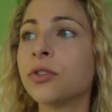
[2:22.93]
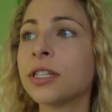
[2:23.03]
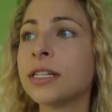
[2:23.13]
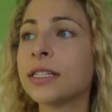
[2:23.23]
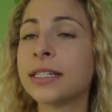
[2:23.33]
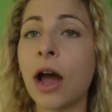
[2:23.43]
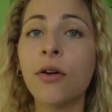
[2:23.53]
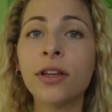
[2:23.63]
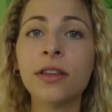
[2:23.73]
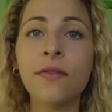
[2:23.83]
really is
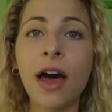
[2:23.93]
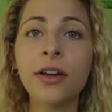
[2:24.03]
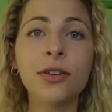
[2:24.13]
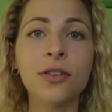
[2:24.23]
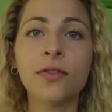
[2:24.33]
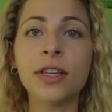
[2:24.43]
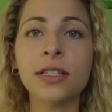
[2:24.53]
touting the value of